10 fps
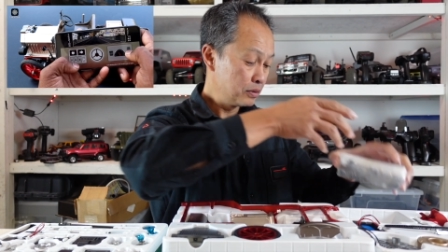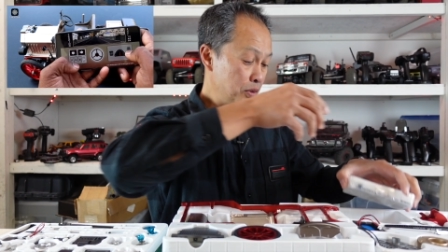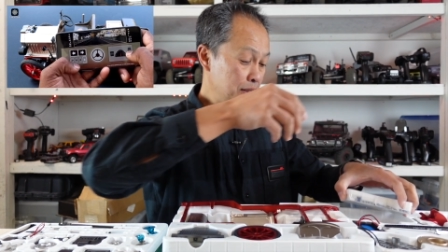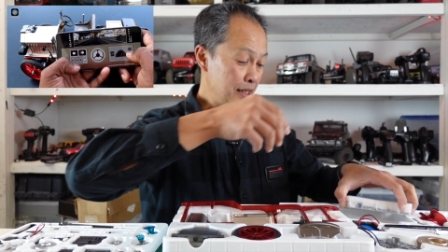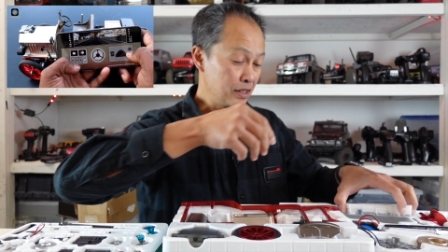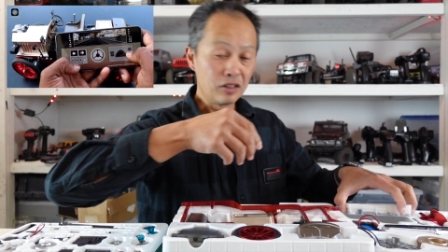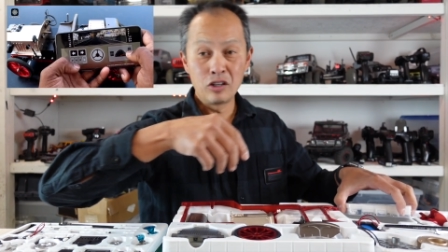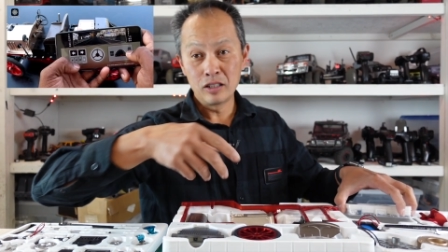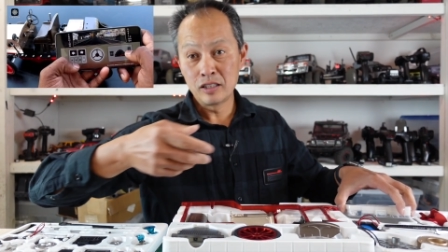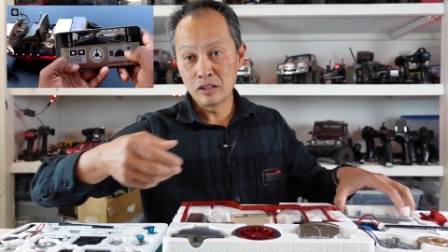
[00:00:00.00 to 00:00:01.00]
what takes the
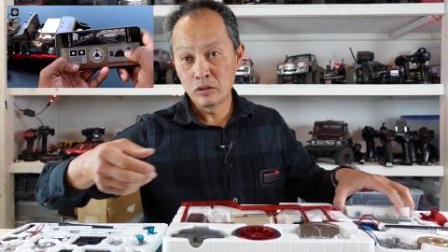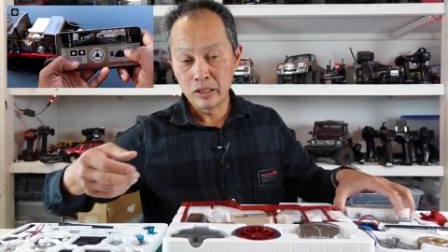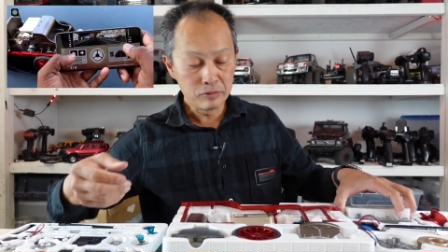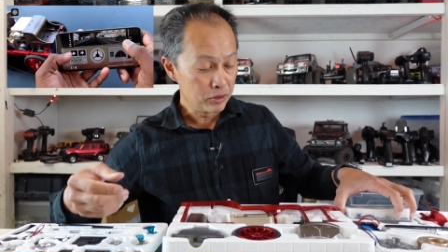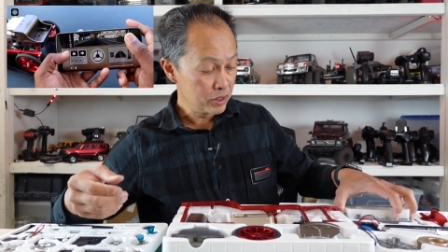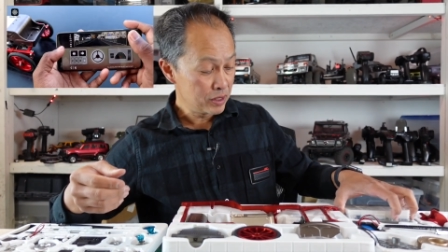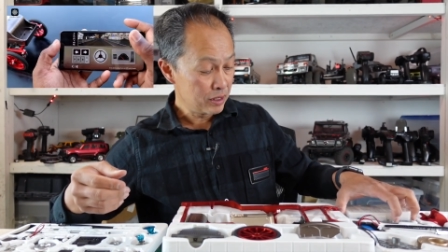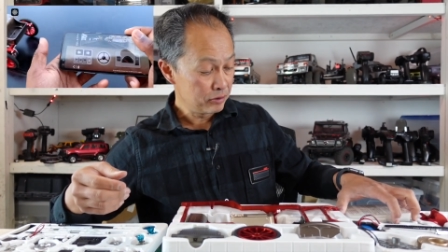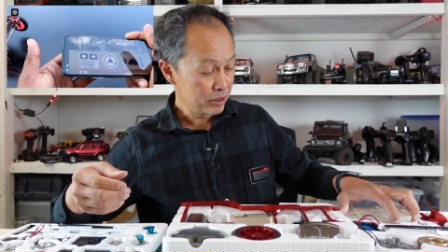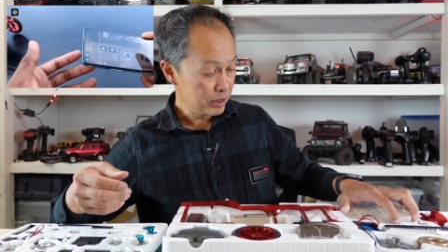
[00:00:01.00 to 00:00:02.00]
longest is looking for the stuff,